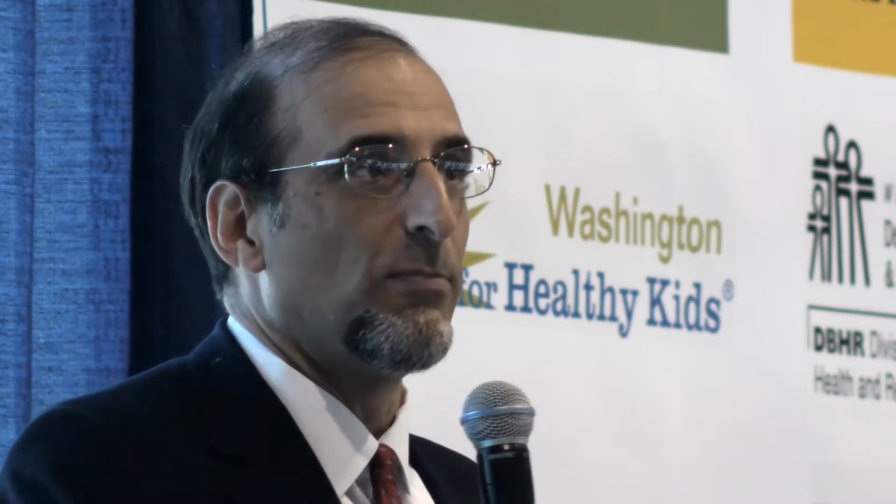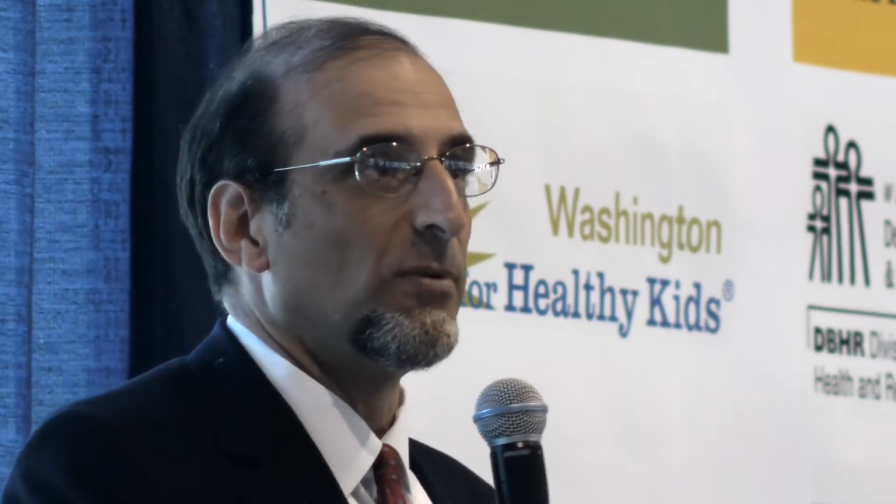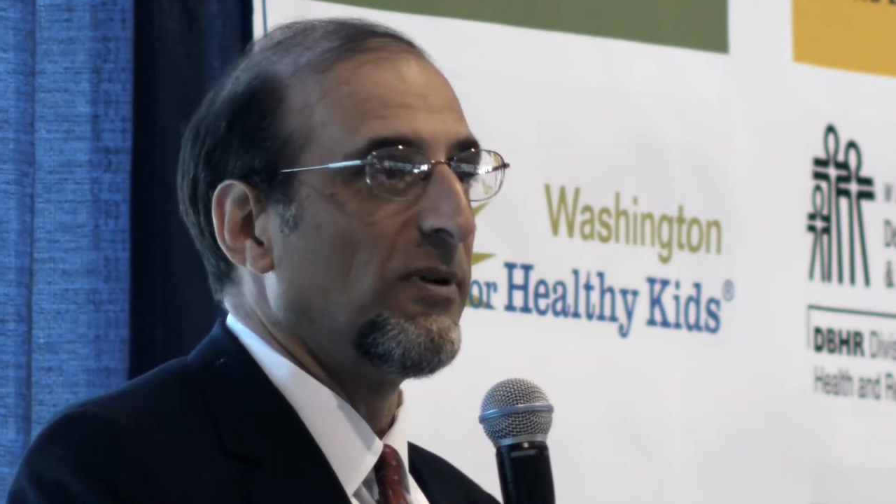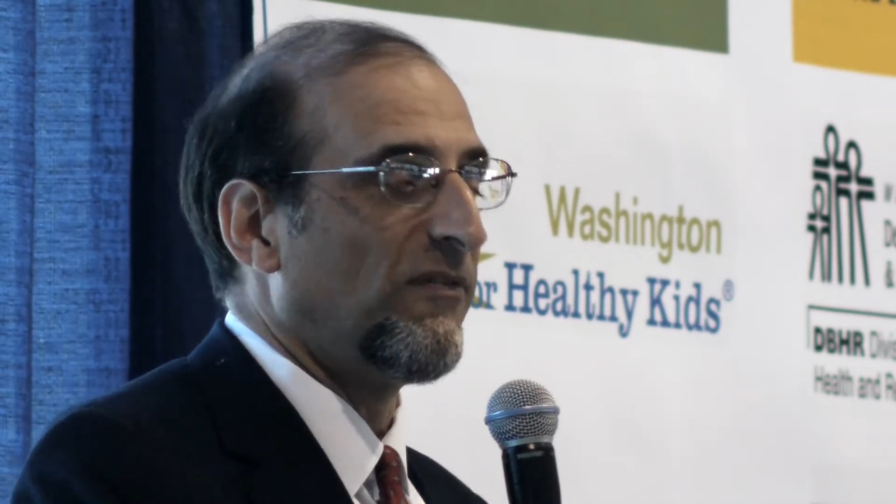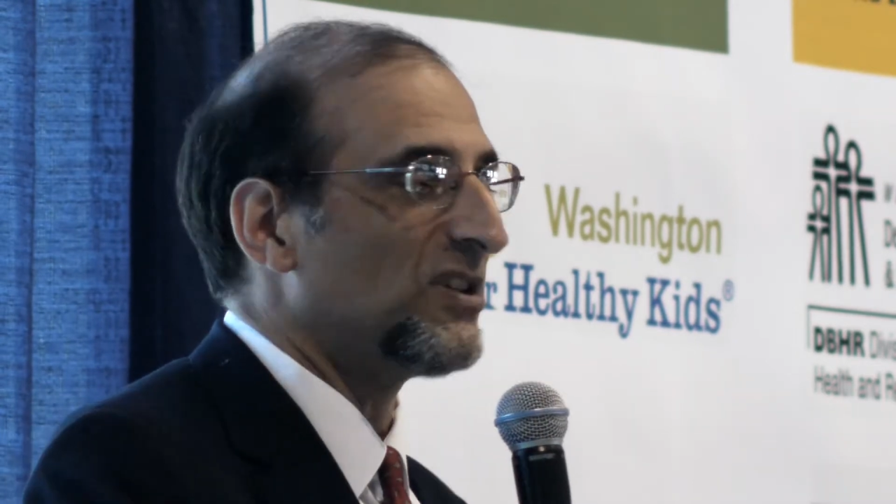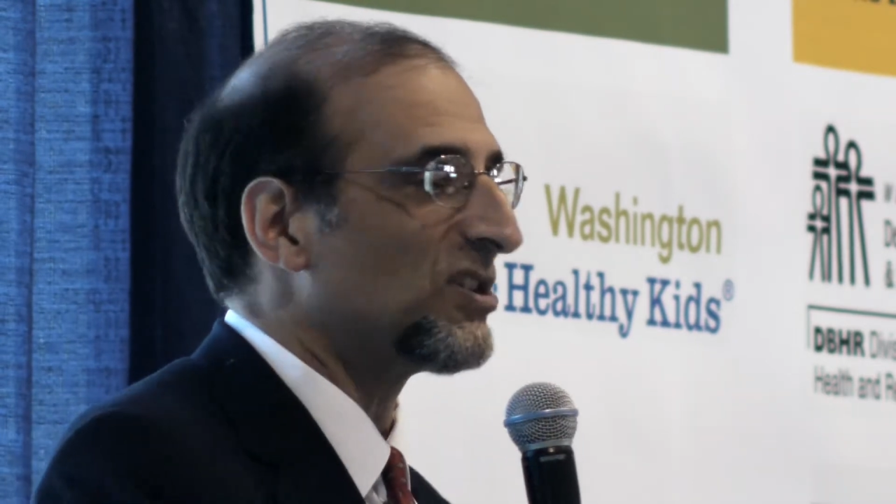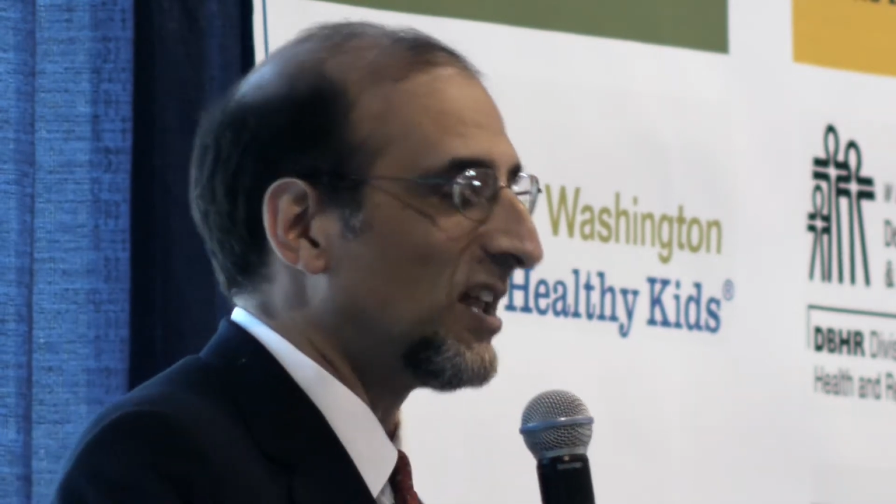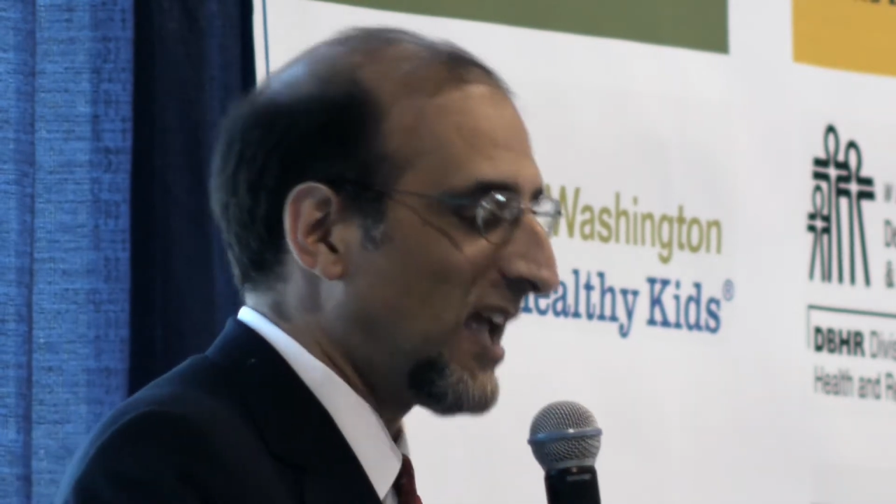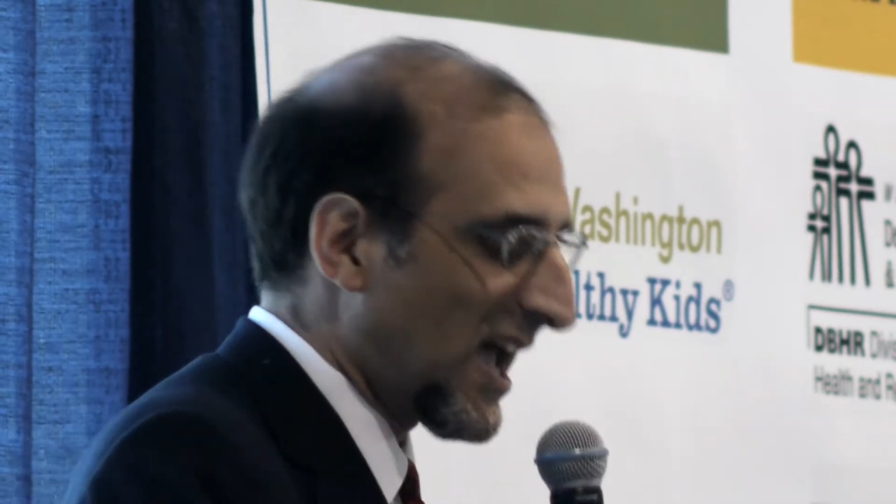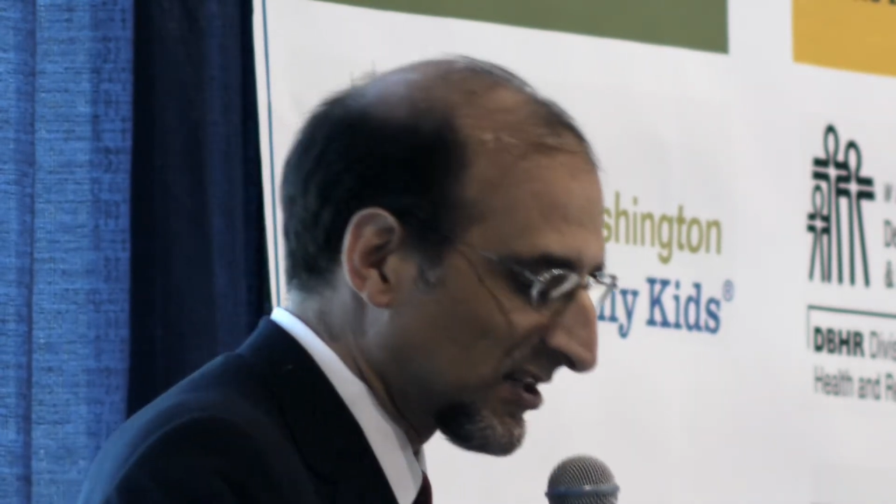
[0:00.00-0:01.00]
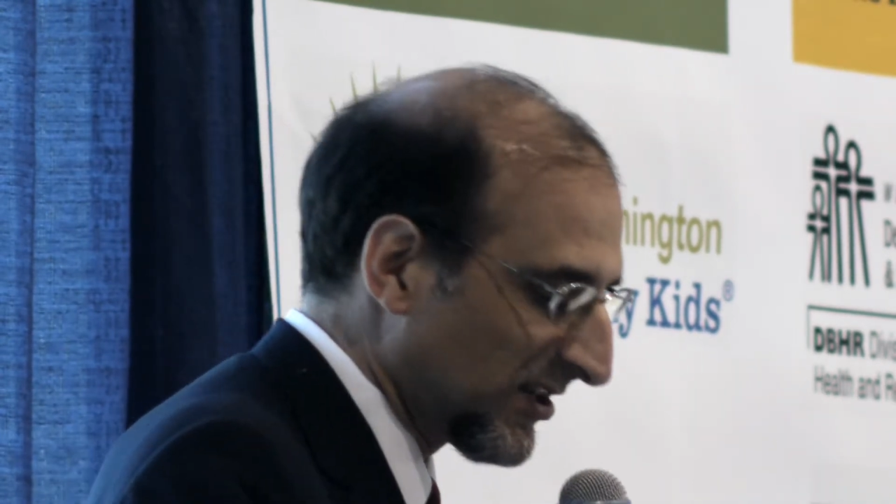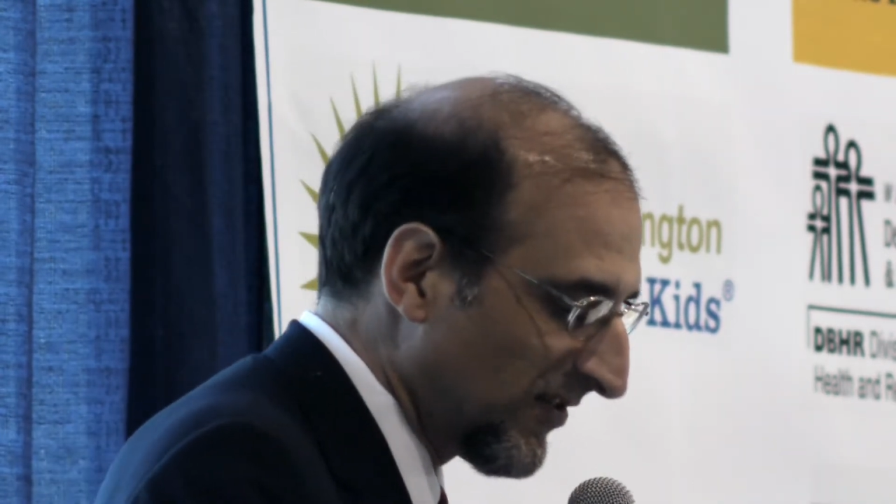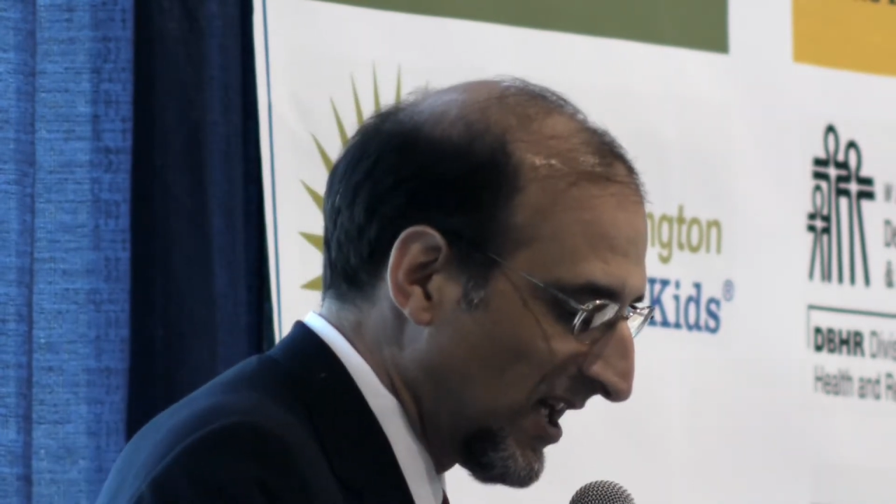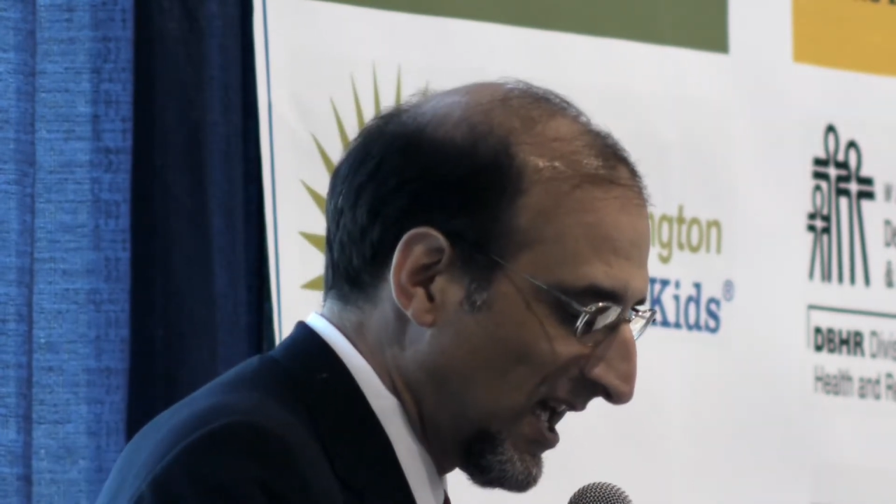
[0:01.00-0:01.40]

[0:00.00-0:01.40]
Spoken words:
to be physically active